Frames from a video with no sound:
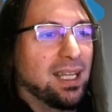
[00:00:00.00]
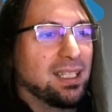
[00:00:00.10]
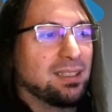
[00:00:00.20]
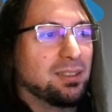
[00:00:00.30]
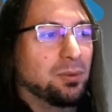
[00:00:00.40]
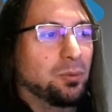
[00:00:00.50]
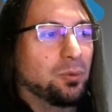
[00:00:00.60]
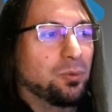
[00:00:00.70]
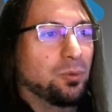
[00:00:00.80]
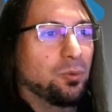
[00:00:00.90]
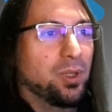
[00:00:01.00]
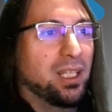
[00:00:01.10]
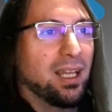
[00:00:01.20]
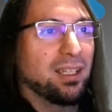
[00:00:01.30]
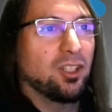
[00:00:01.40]
and
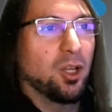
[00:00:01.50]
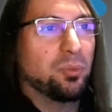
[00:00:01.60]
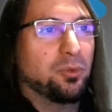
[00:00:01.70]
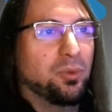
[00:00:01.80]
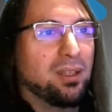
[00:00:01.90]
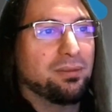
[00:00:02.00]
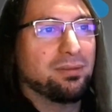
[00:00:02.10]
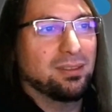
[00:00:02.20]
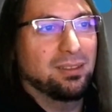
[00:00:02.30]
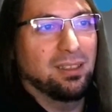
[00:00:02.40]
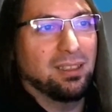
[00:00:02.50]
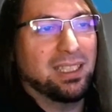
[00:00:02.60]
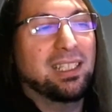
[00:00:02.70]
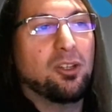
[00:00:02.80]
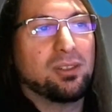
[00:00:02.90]
we end up with the
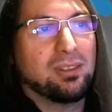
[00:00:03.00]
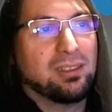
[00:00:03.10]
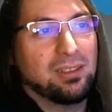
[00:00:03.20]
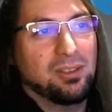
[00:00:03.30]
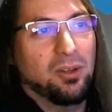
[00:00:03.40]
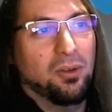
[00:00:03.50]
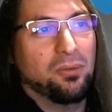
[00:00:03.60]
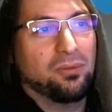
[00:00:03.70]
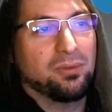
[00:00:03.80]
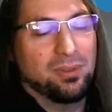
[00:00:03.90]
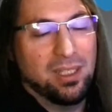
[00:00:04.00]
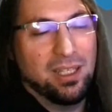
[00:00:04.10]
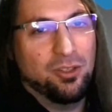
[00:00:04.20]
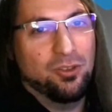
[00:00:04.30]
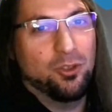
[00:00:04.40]
keynote of
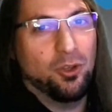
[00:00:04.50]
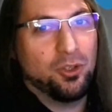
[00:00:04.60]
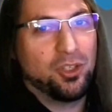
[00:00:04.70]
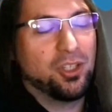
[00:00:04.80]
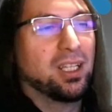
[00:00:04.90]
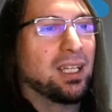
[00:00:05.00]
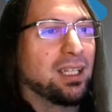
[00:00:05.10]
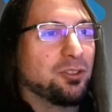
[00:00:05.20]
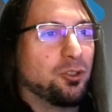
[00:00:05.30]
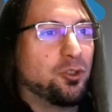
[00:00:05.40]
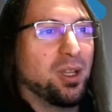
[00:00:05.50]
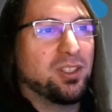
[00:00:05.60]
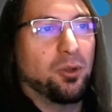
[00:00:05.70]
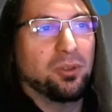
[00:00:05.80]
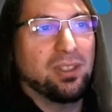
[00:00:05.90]
Joshua
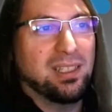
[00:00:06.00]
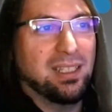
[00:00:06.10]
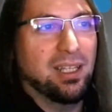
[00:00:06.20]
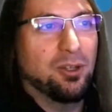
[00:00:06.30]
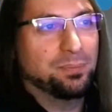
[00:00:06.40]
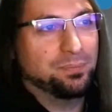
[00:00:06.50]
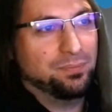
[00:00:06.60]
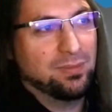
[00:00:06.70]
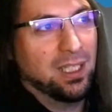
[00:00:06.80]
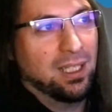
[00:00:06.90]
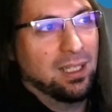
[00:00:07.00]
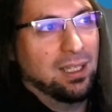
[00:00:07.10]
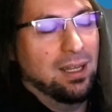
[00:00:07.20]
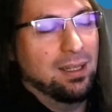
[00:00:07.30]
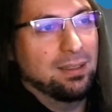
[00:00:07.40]
Stone, the CEO.
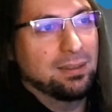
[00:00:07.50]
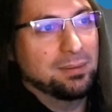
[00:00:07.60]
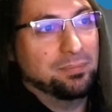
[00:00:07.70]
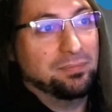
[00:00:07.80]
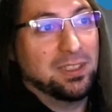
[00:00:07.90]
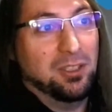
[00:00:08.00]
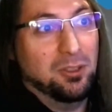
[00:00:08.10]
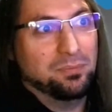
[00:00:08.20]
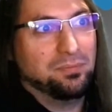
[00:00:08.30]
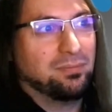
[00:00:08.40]
So